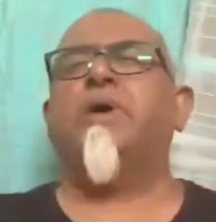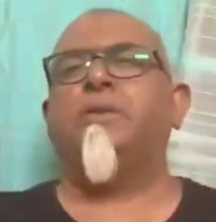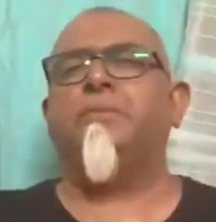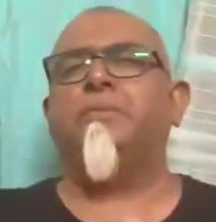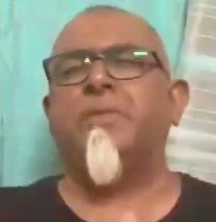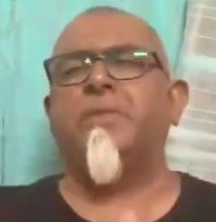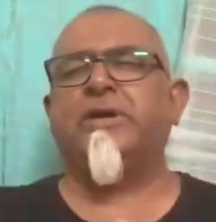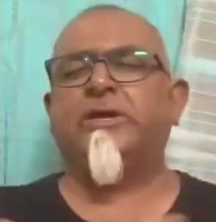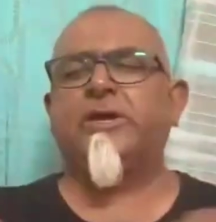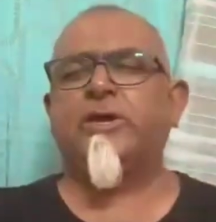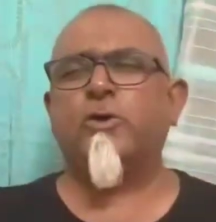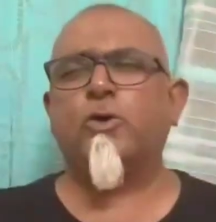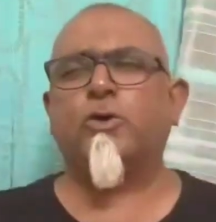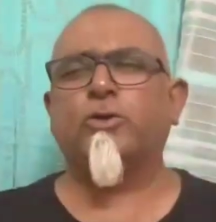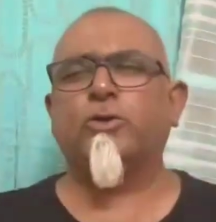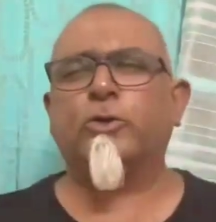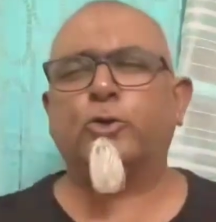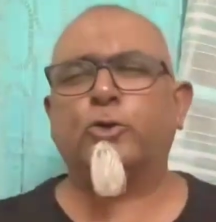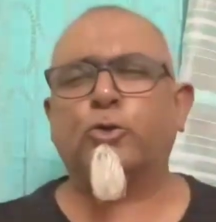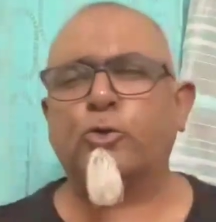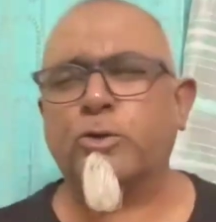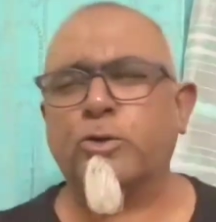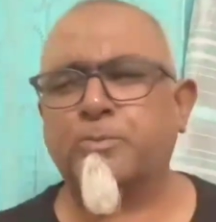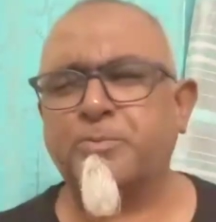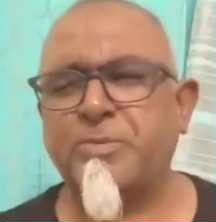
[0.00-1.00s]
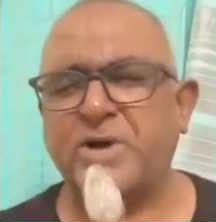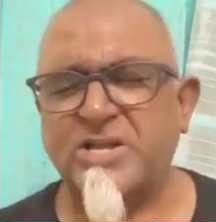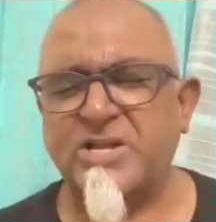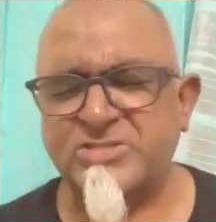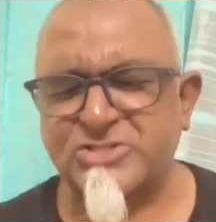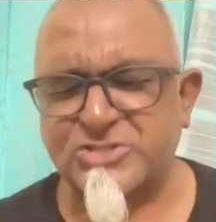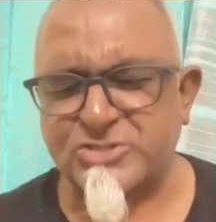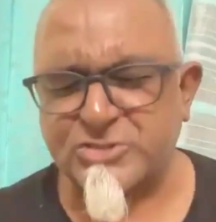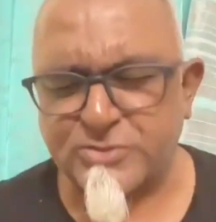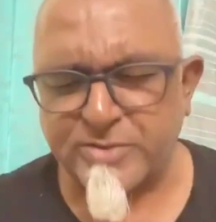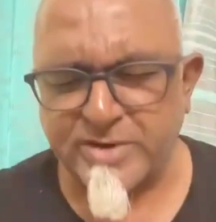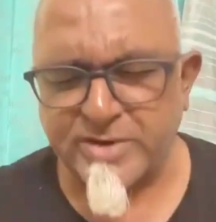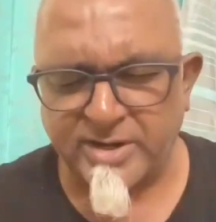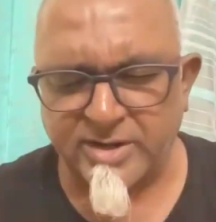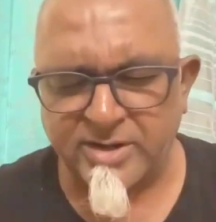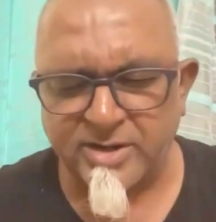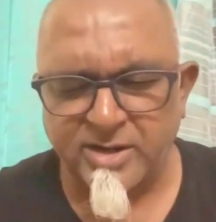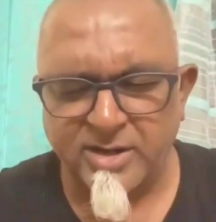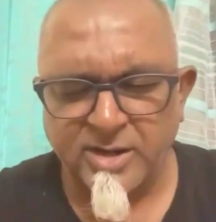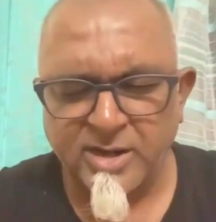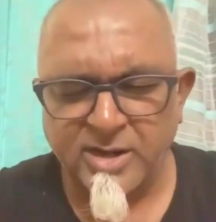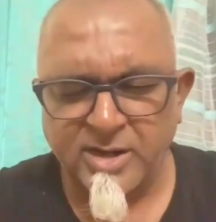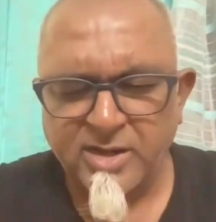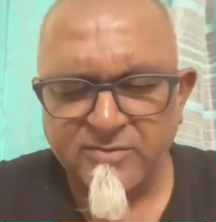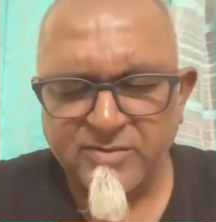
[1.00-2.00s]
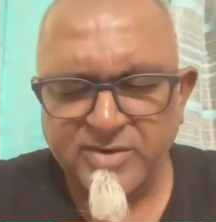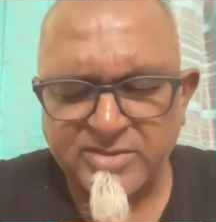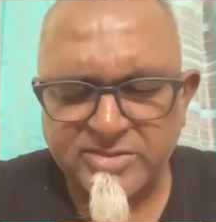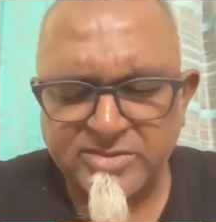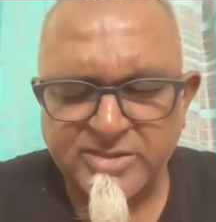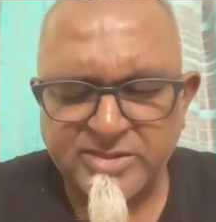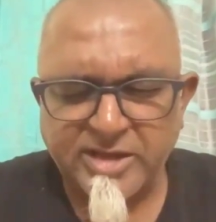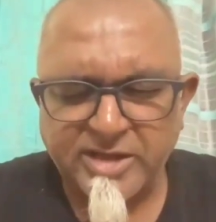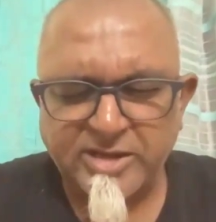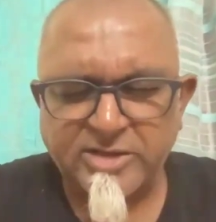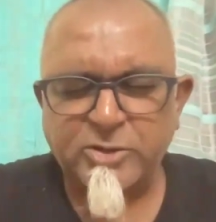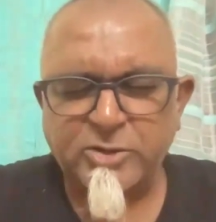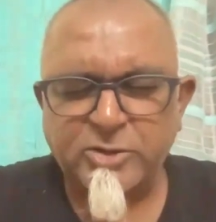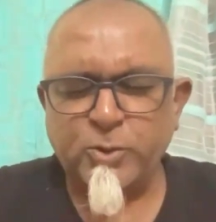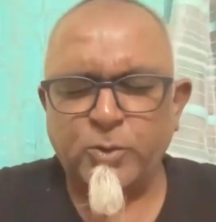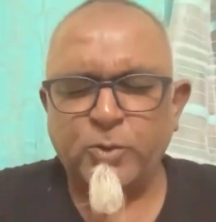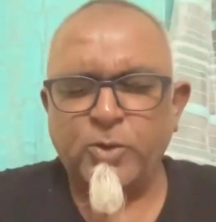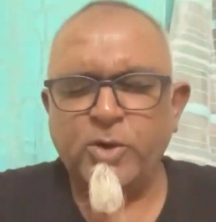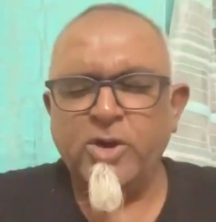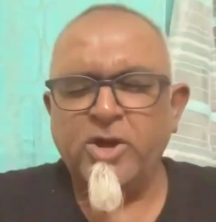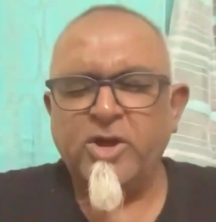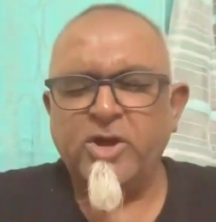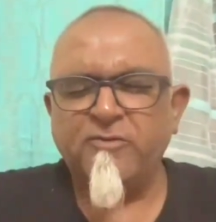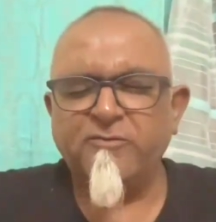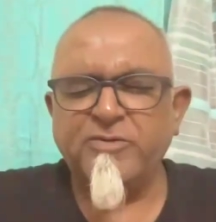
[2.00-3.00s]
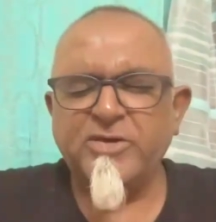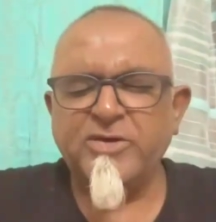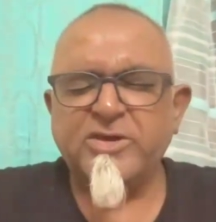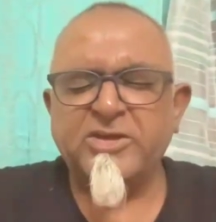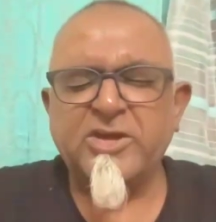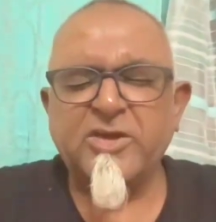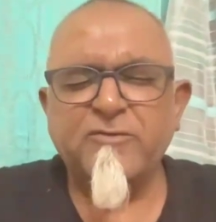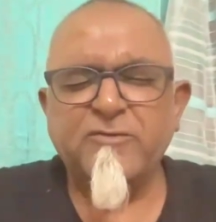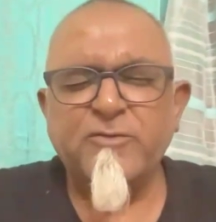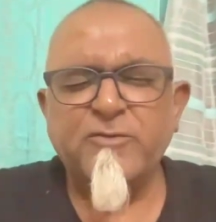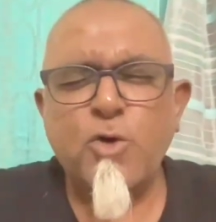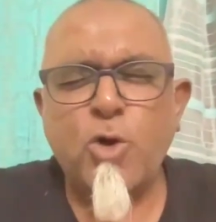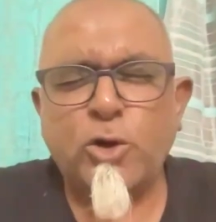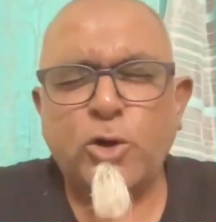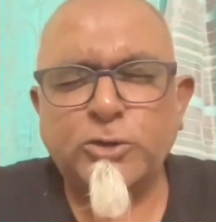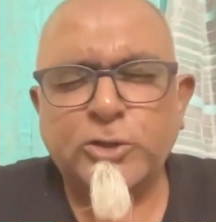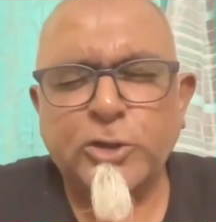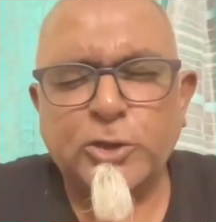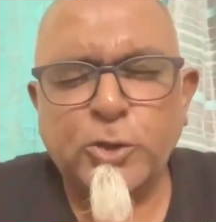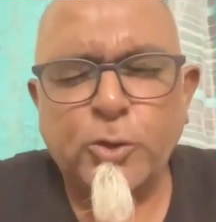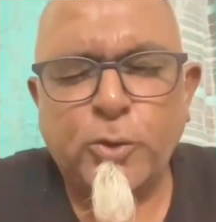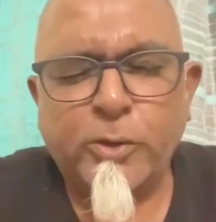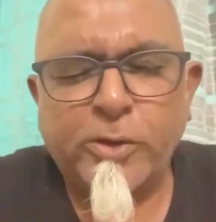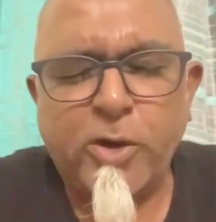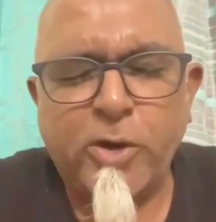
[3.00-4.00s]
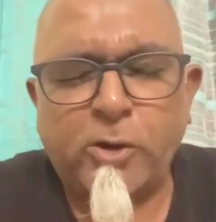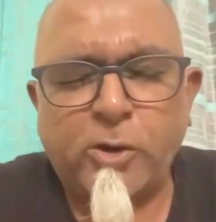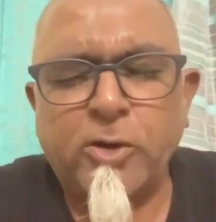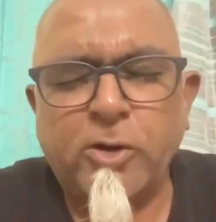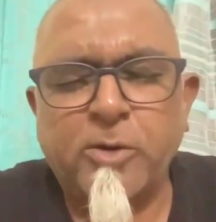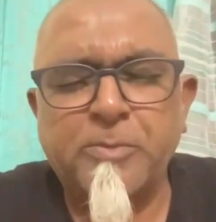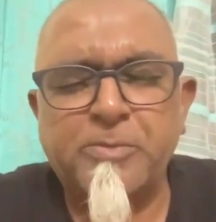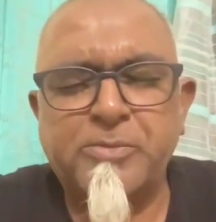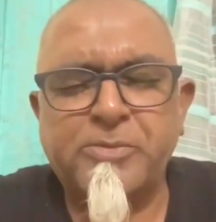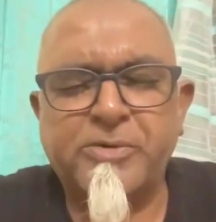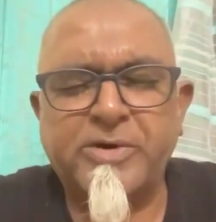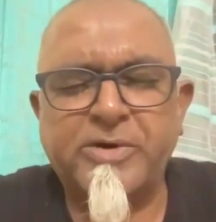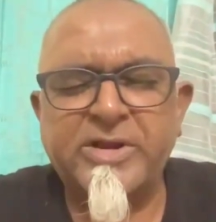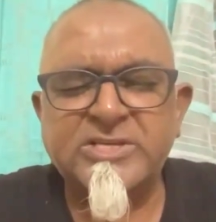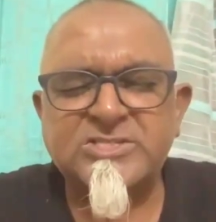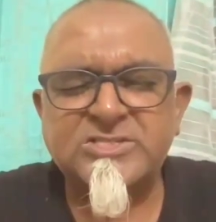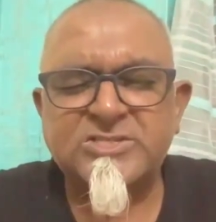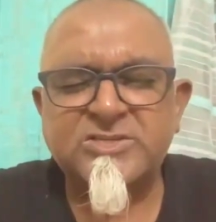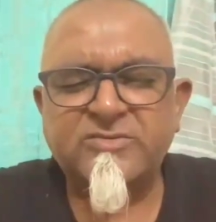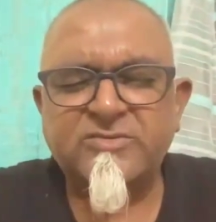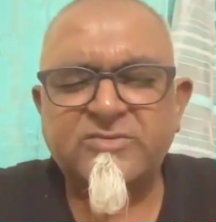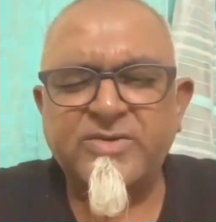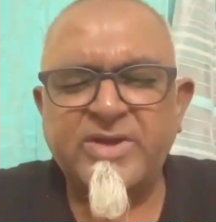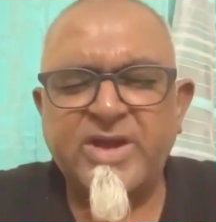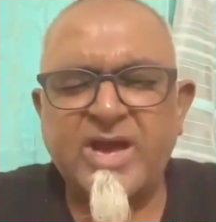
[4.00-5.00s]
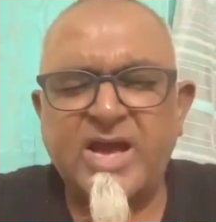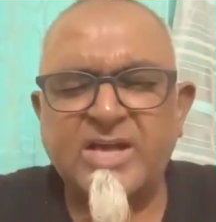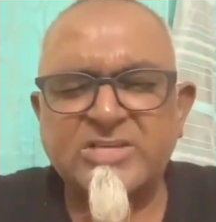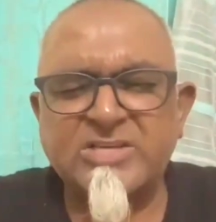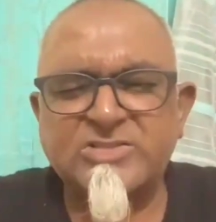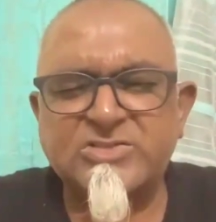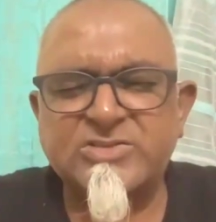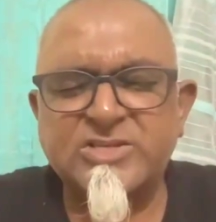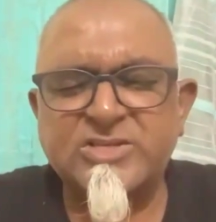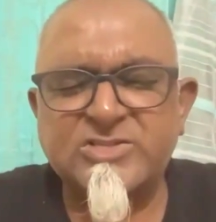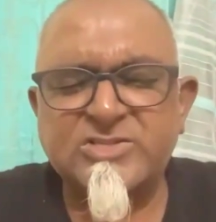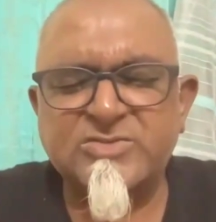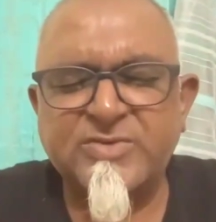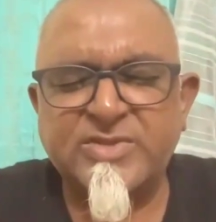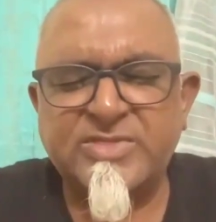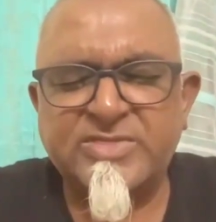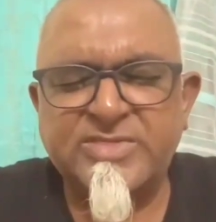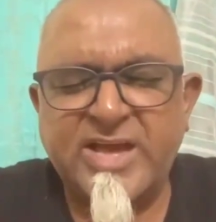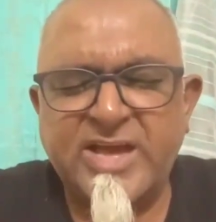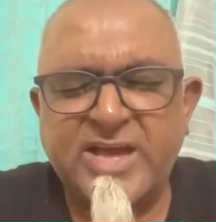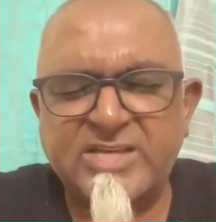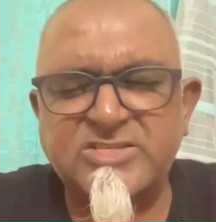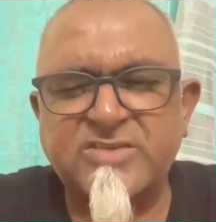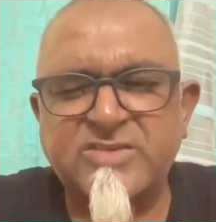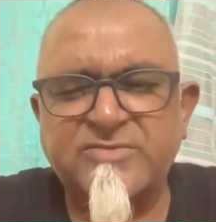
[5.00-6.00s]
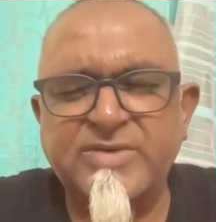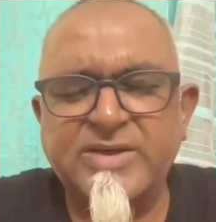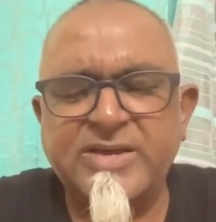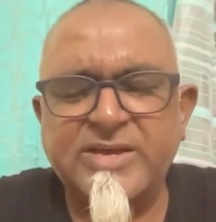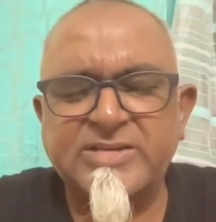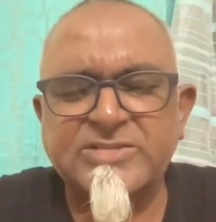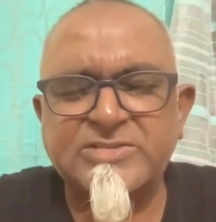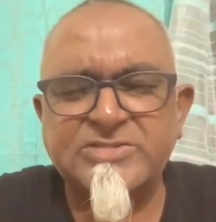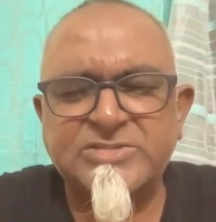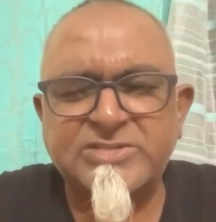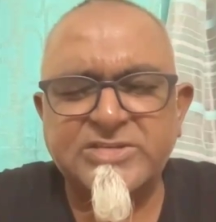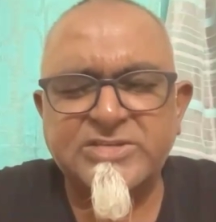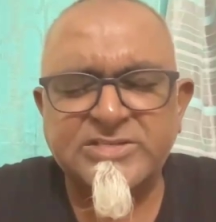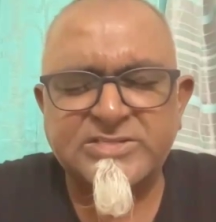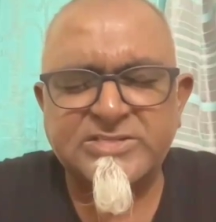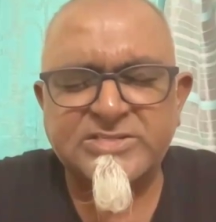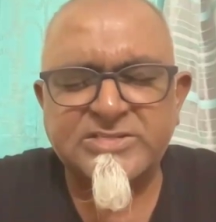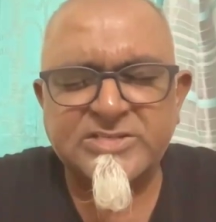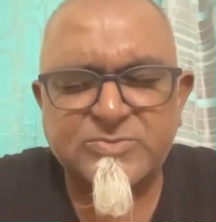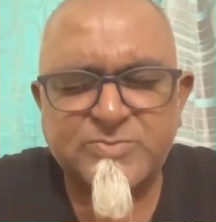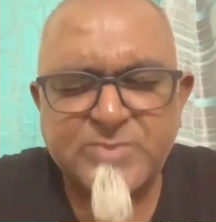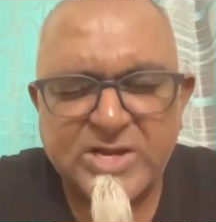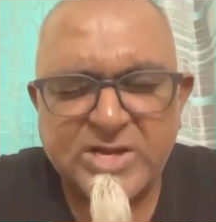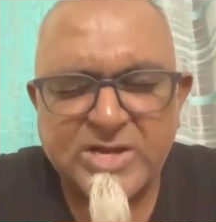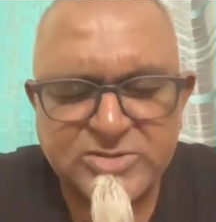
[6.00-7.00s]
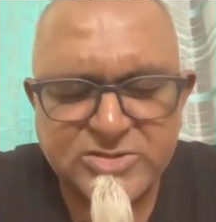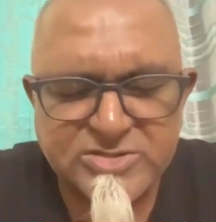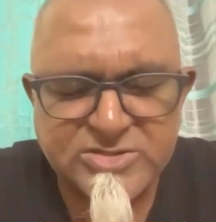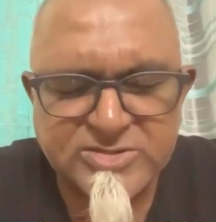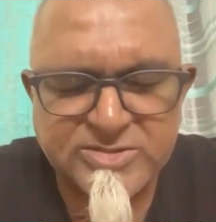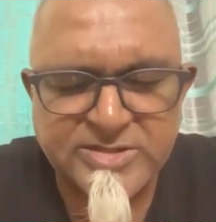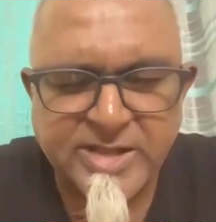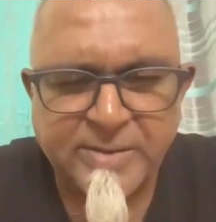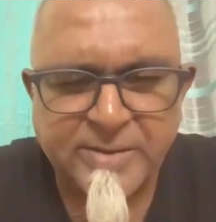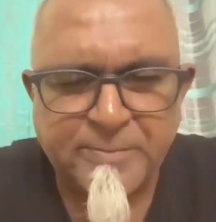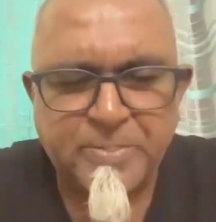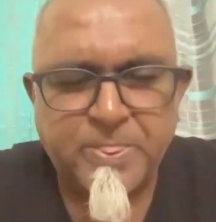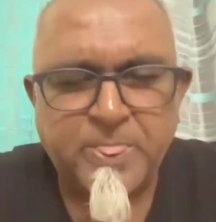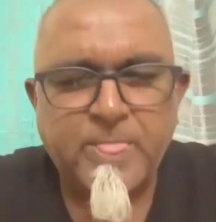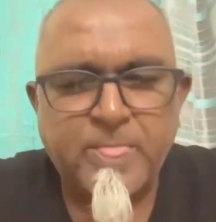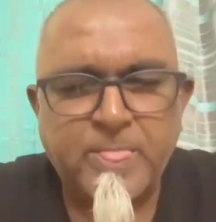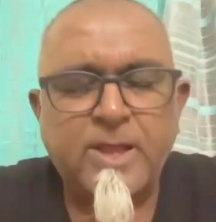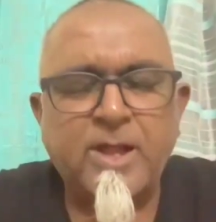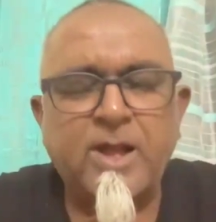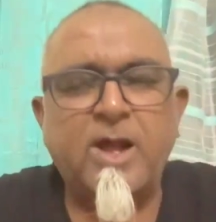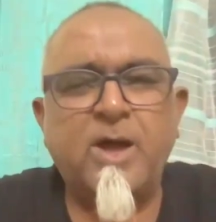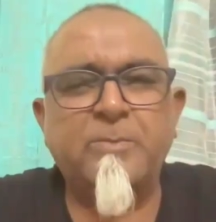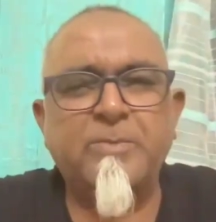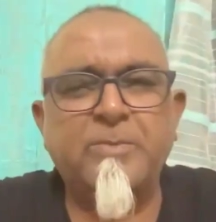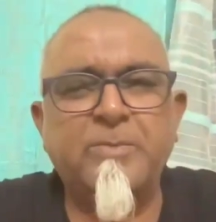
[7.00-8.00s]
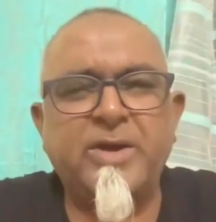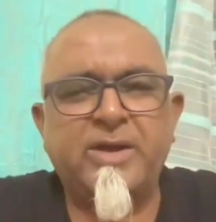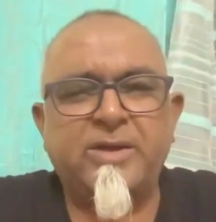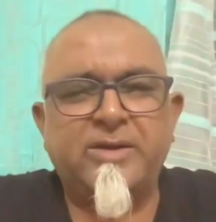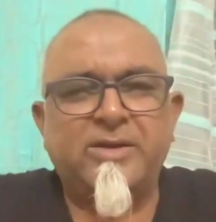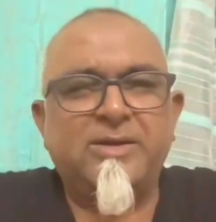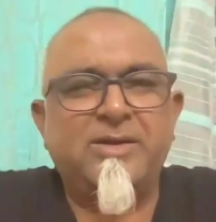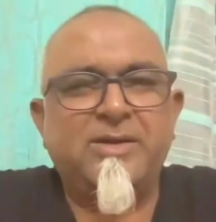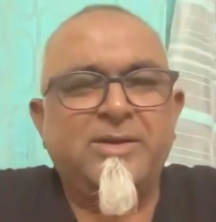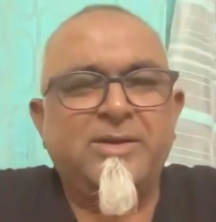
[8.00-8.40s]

and making all the crooked paths straight we thank you we give you all the glory honor and praise we ask this with thanksgiving in jesus matchless name amen